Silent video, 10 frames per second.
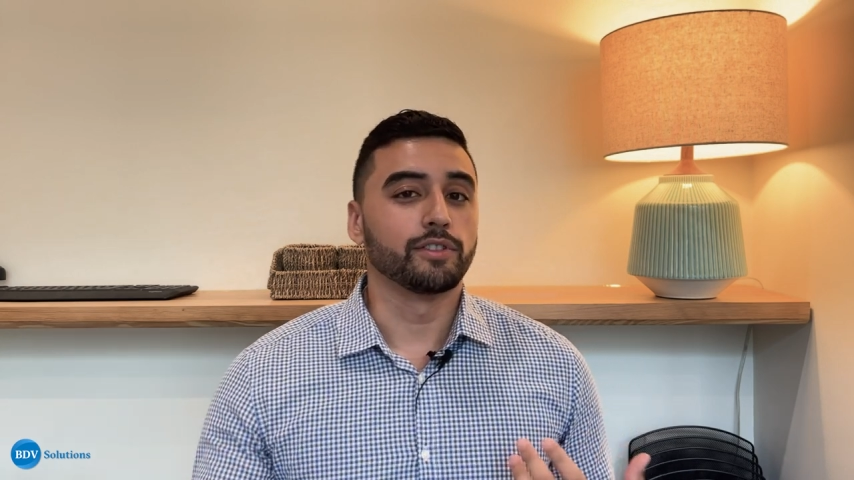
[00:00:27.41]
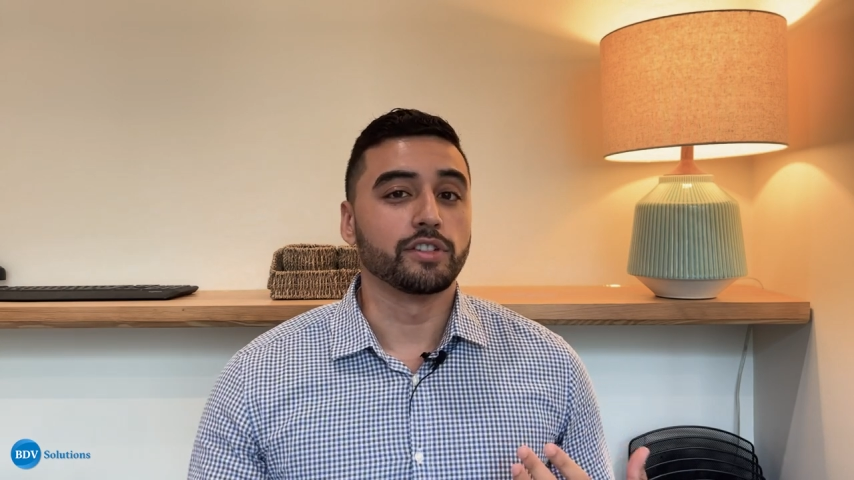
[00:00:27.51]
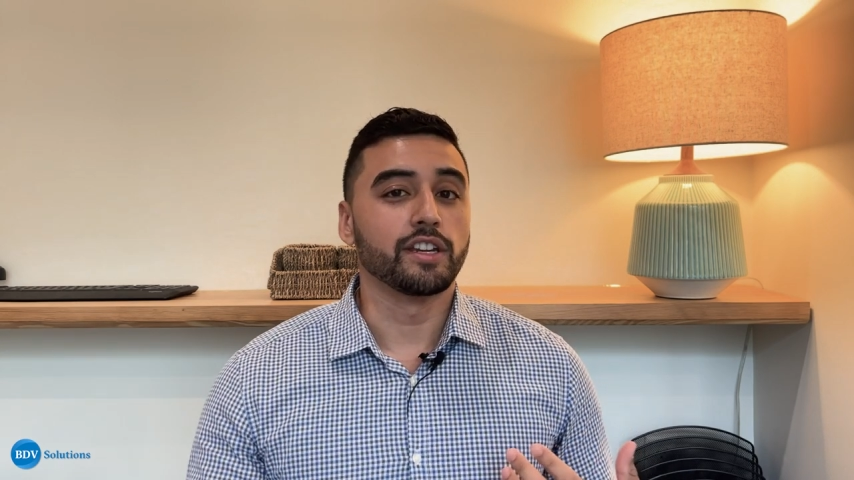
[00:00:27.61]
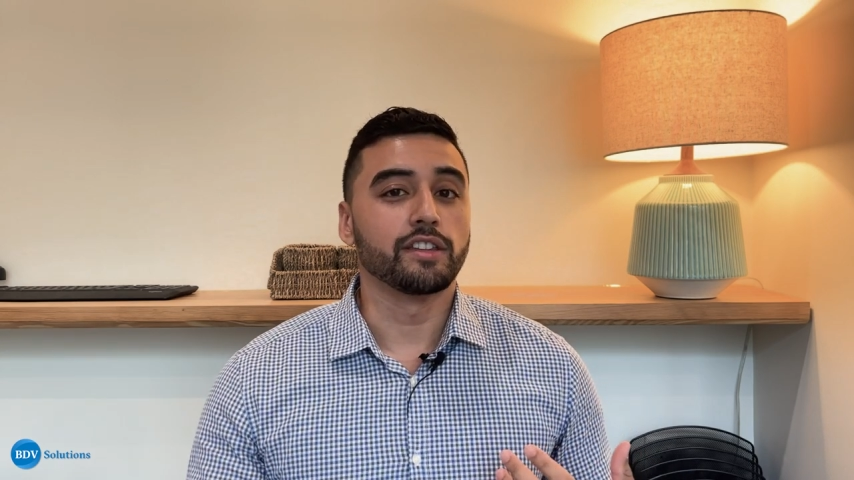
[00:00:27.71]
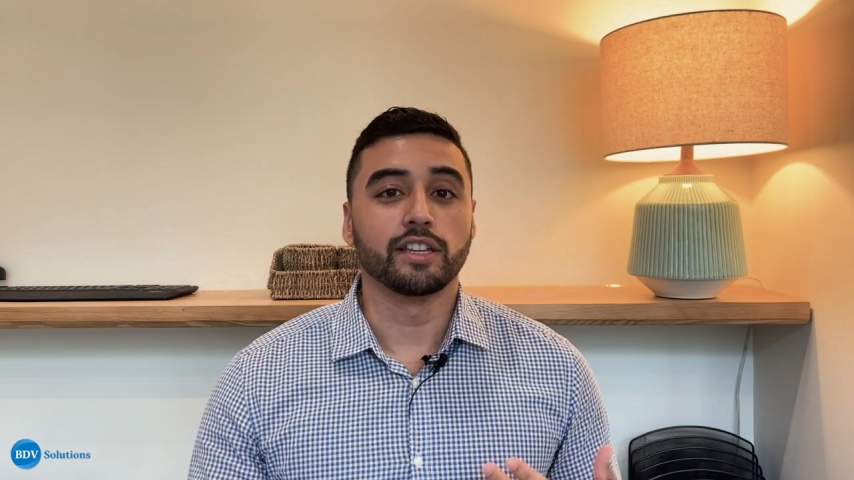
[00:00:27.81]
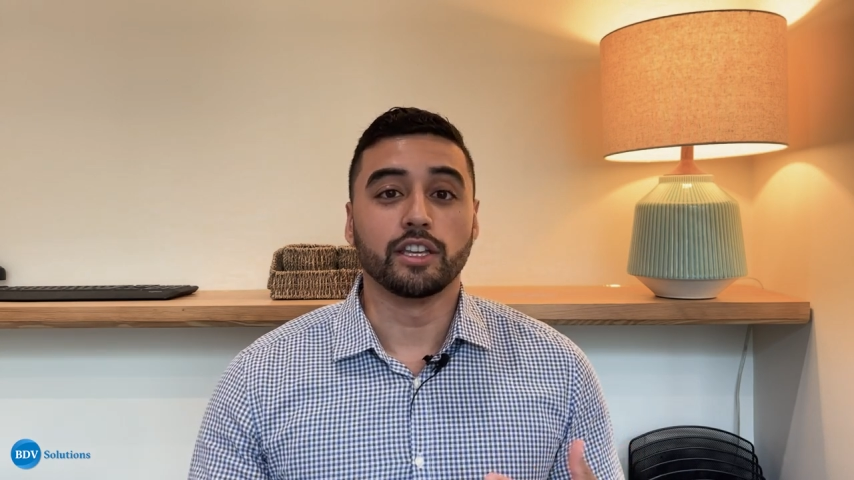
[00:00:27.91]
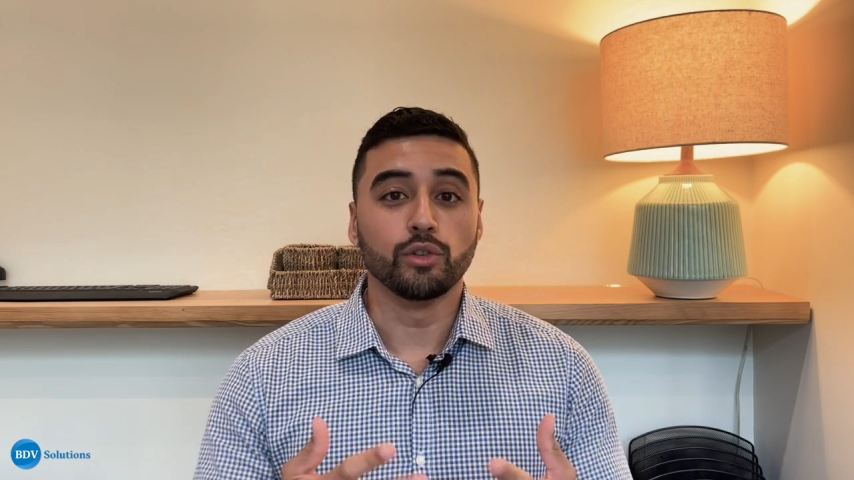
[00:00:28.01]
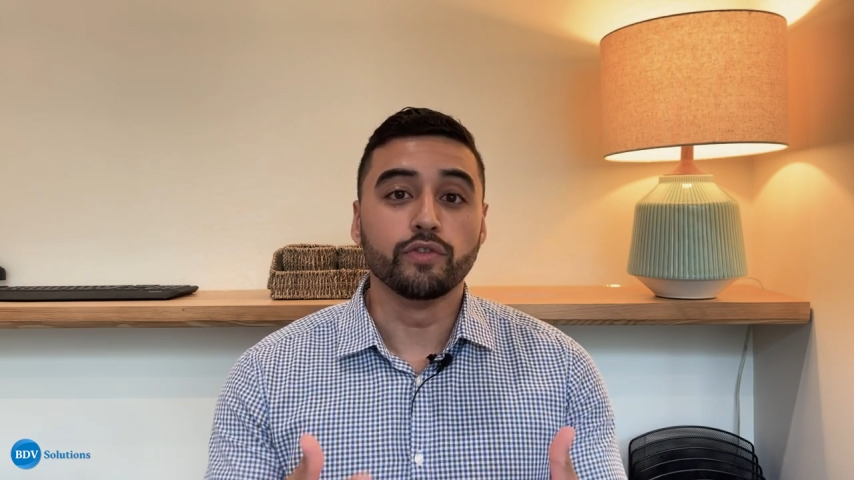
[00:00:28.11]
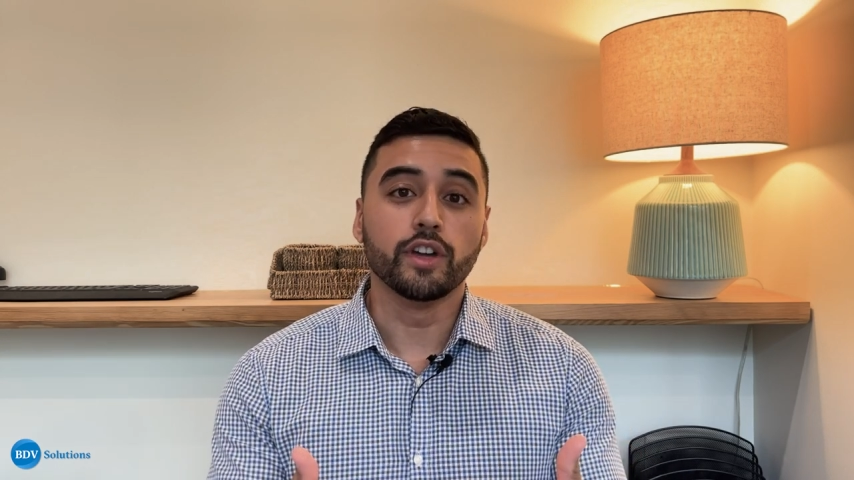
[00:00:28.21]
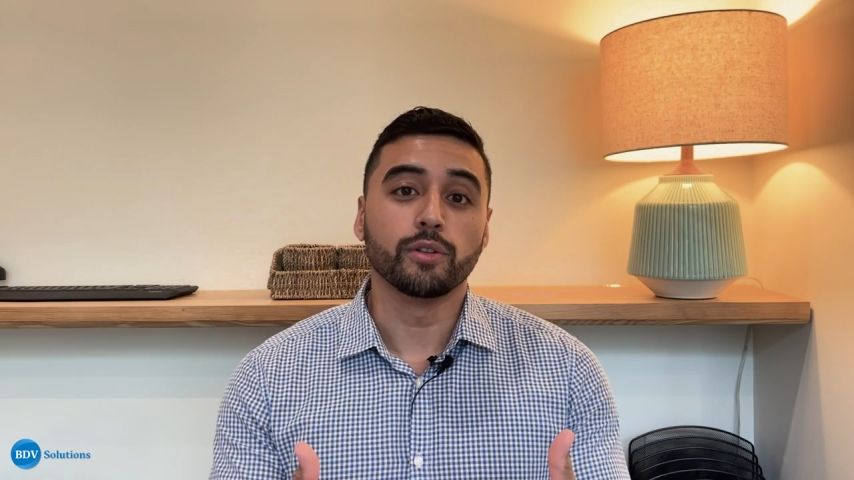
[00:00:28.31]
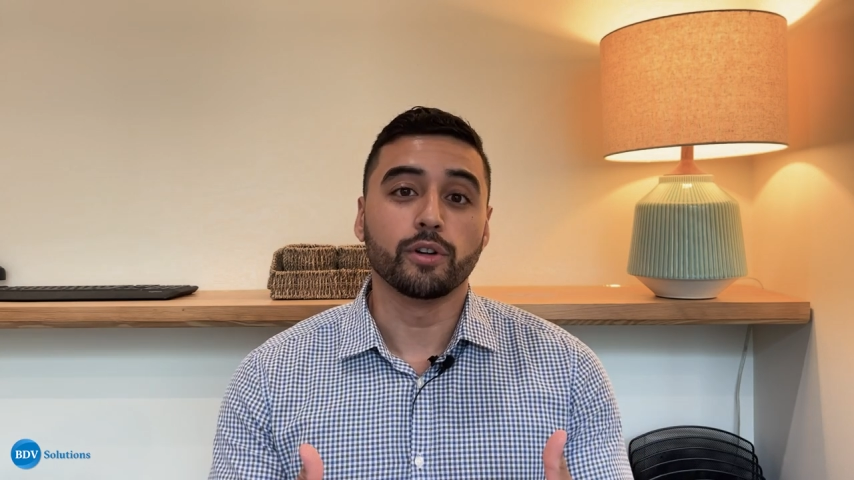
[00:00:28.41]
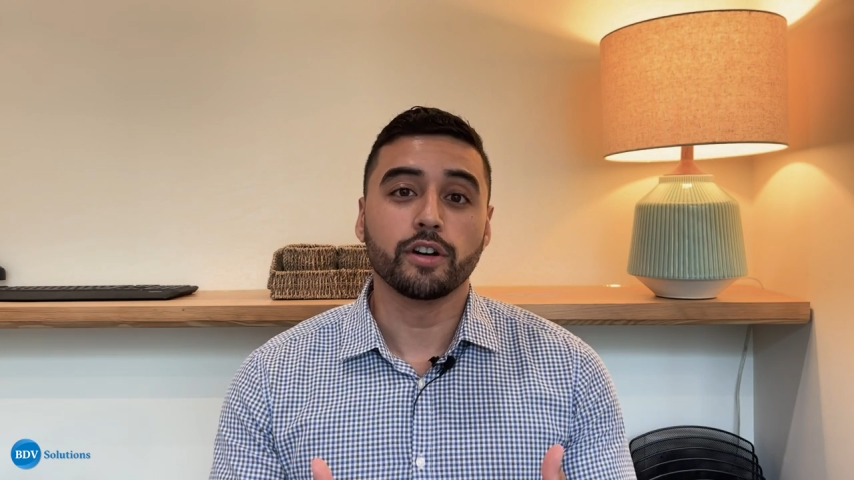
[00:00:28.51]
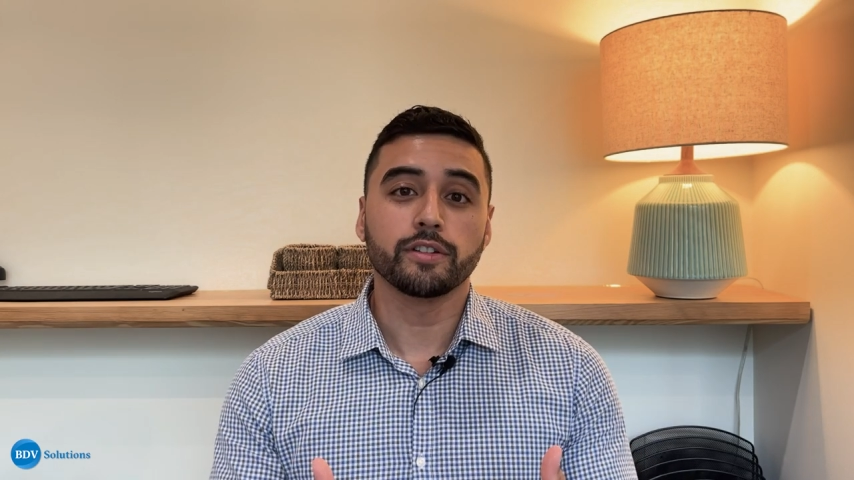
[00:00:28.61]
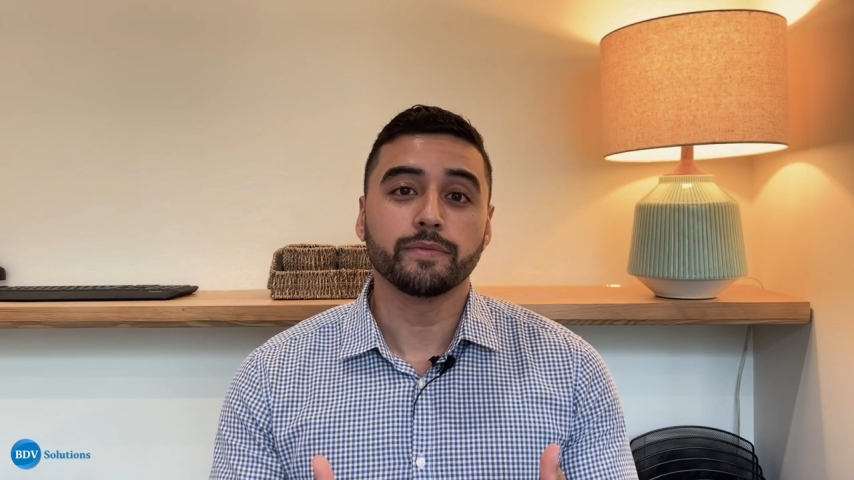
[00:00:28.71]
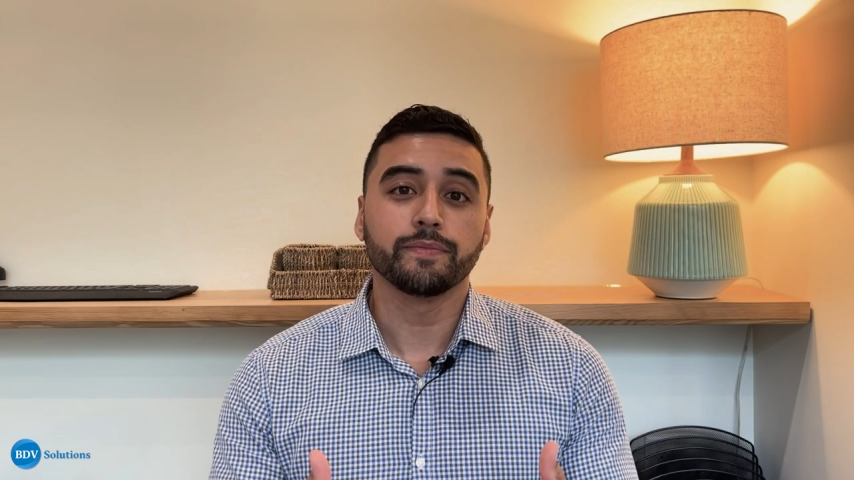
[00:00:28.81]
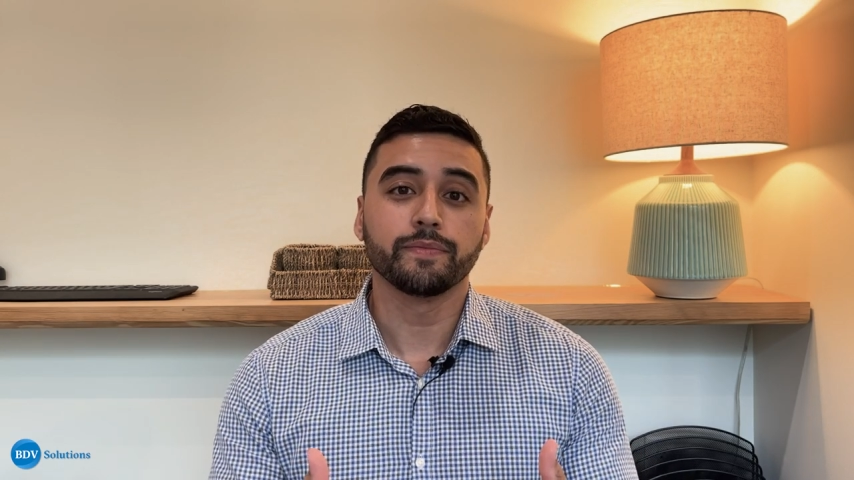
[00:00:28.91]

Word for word: there's anything that you've done wrong,